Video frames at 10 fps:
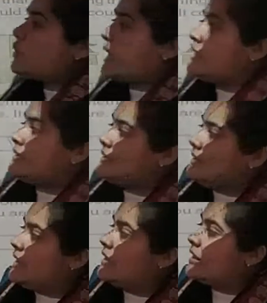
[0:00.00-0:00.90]
can
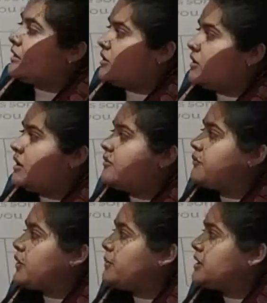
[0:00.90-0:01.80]
see clearly
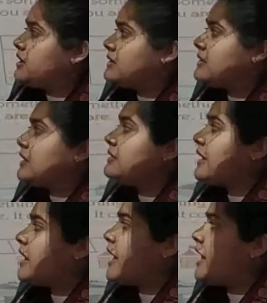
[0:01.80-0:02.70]
from a distance
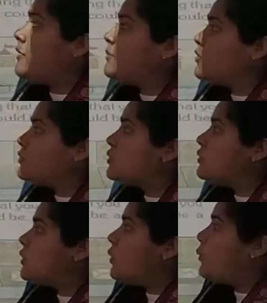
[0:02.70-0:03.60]
and help you
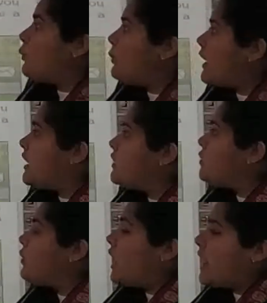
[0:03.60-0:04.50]
to know where
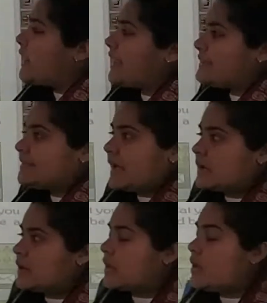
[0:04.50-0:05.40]
you are
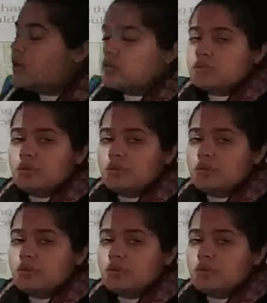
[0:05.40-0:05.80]
exactly. So